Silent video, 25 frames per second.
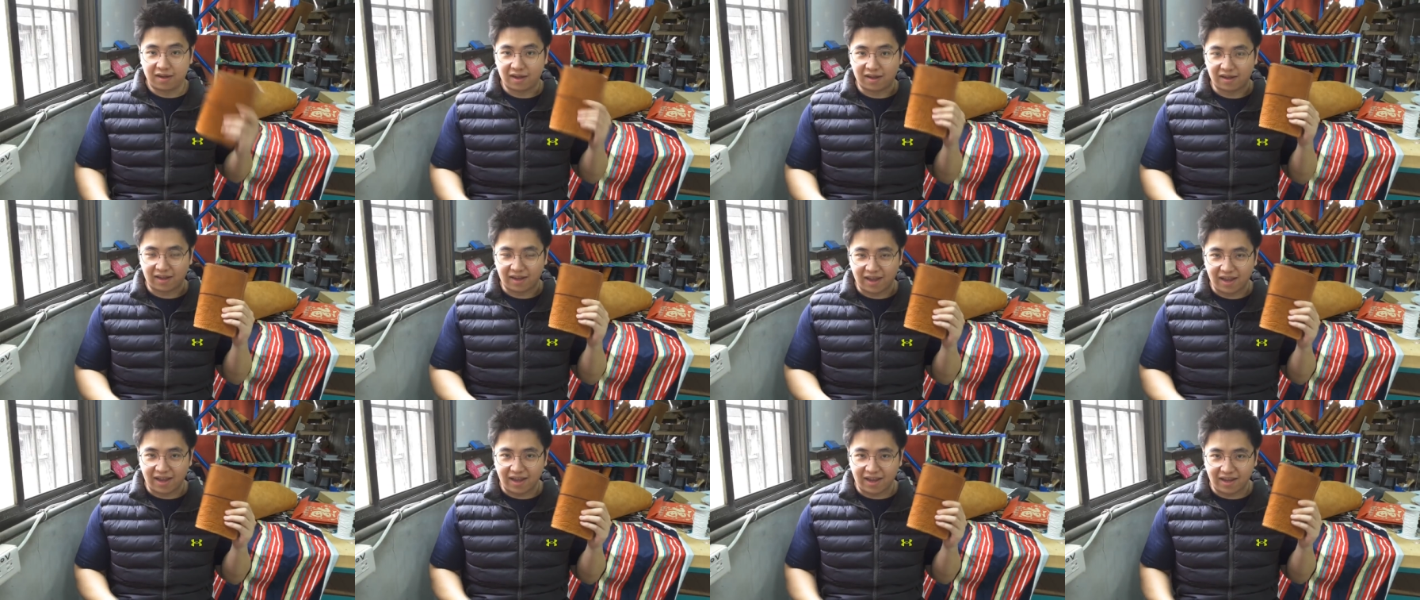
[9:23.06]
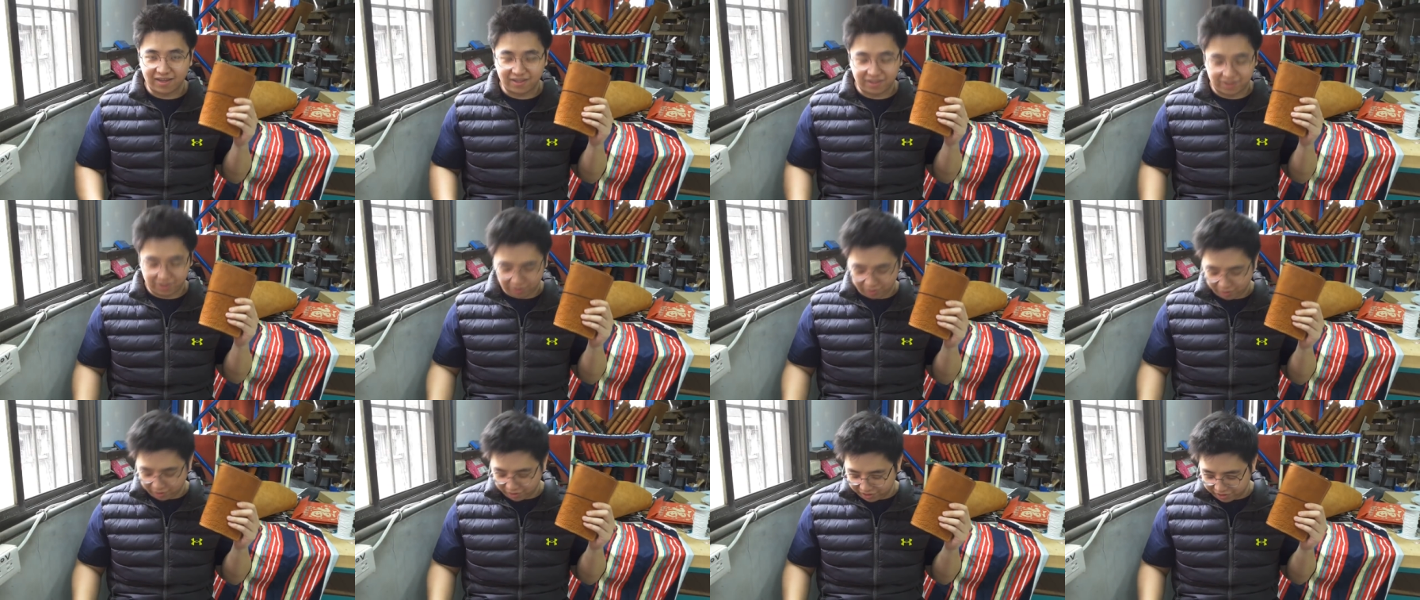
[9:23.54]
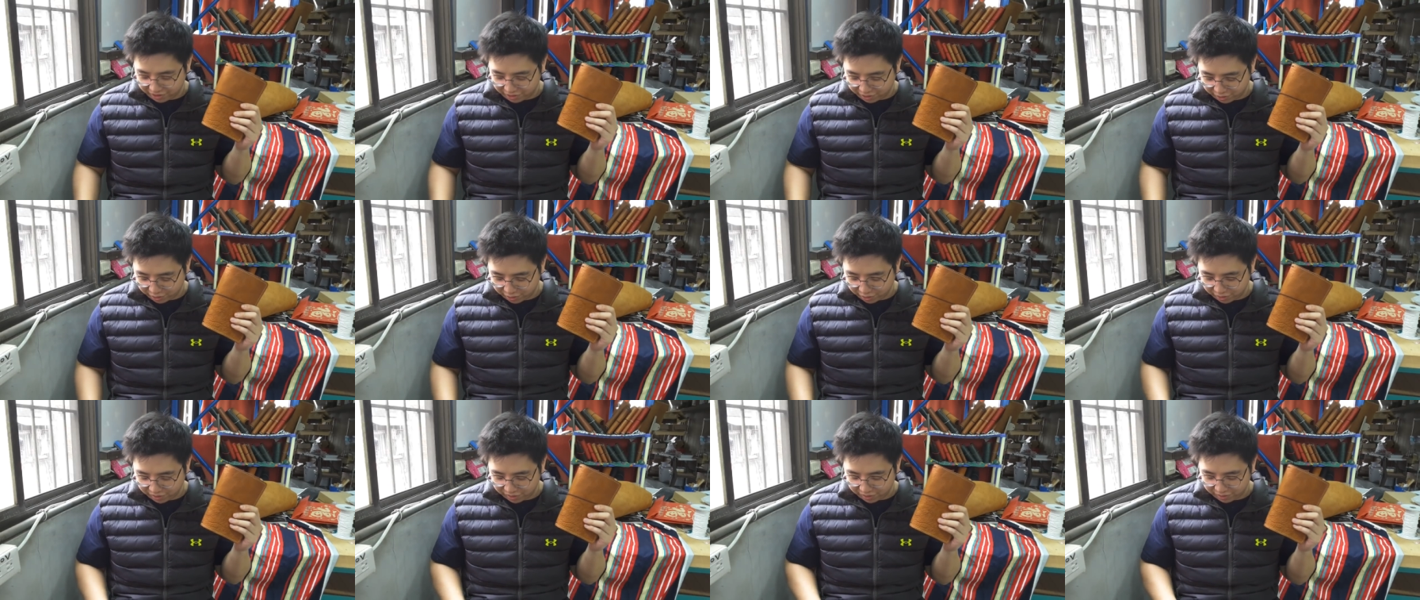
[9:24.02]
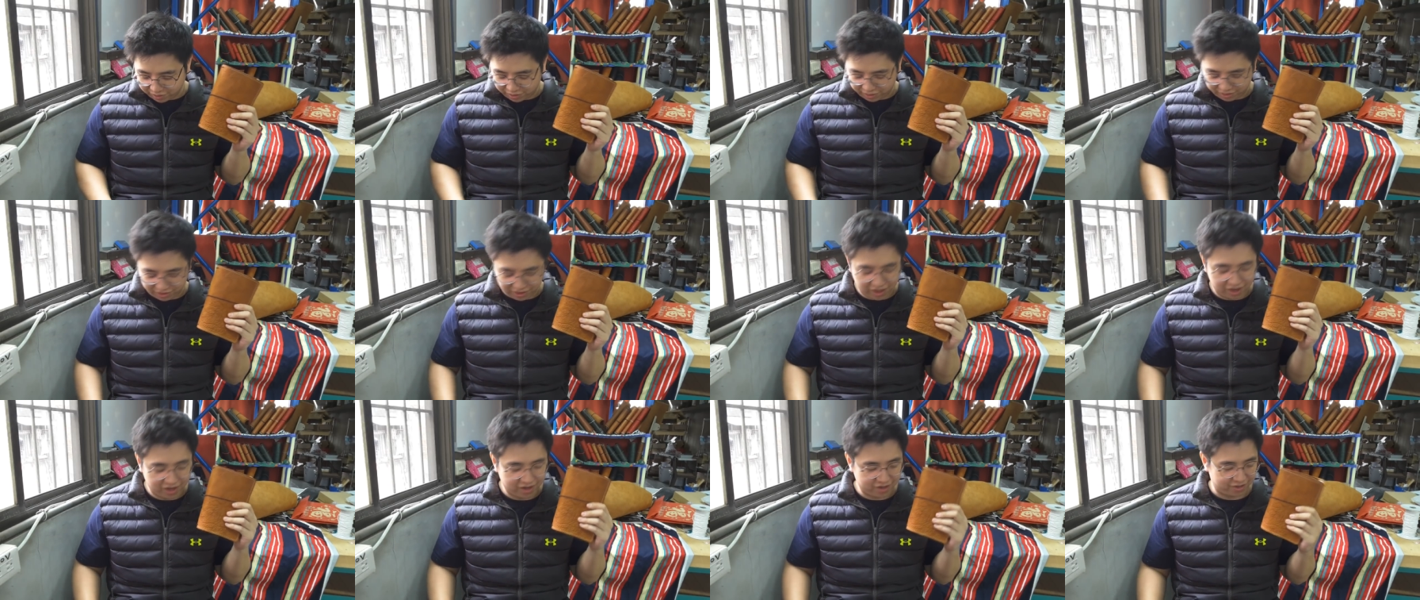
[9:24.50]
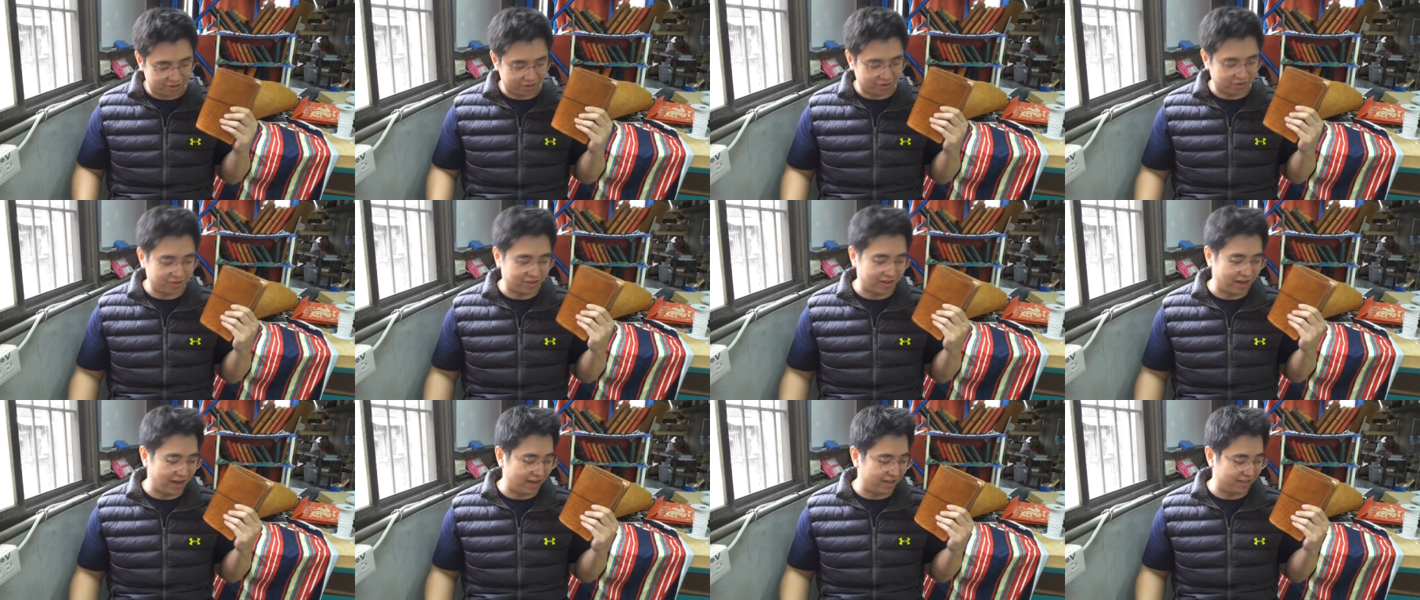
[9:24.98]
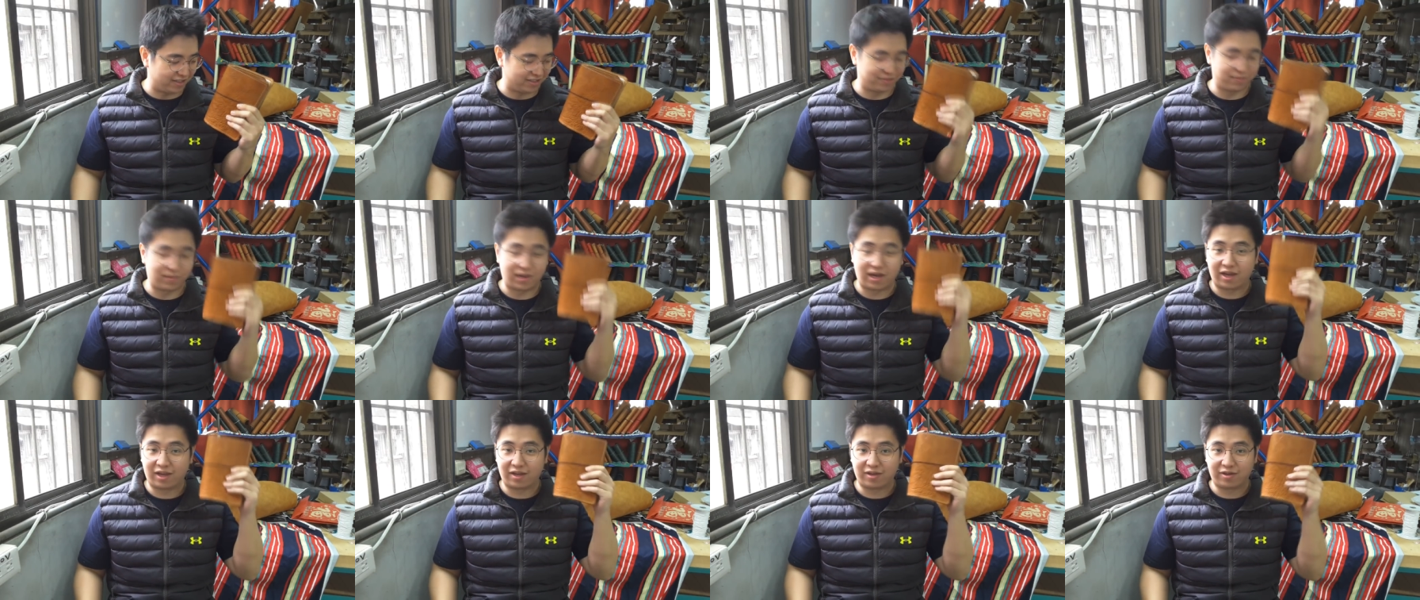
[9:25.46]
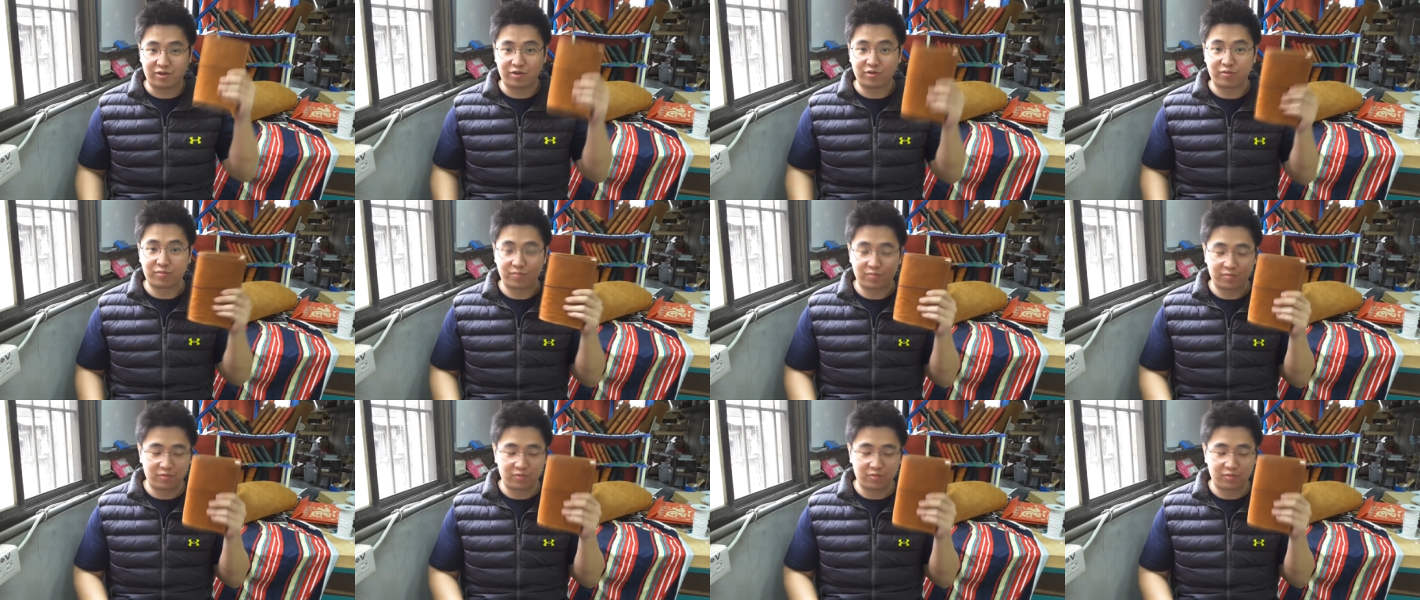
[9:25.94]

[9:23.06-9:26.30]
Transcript: Hi guys, so let me show, show you guys my new